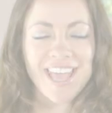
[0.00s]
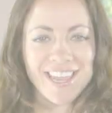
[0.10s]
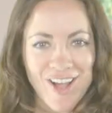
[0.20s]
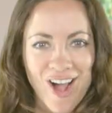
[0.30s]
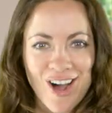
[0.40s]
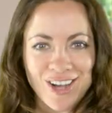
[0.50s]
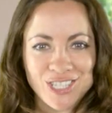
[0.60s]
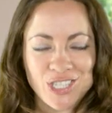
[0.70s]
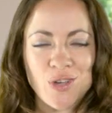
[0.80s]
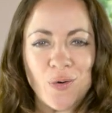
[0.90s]

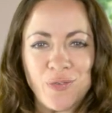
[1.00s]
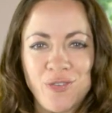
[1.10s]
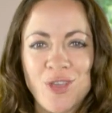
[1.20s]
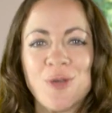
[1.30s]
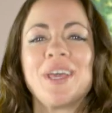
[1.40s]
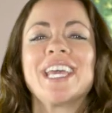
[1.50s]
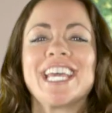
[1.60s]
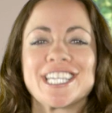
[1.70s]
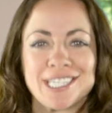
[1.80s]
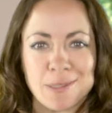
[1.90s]
Enhance your viewing
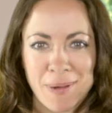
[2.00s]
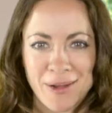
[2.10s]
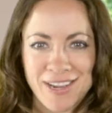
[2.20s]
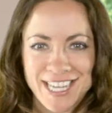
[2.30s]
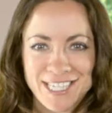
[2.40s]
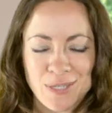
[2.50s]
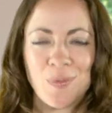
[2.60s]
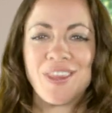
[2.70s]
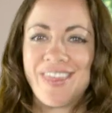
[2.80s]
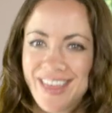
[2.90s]
experience
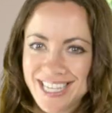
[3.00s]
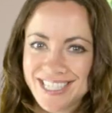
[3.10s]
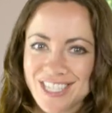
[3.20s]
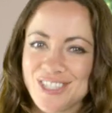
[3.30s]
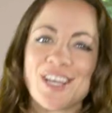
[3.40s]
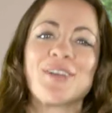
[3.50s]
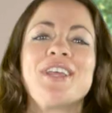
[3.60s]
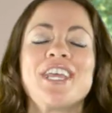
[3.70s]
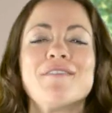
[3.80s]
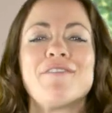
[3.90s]
with this
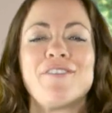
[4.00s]
Sony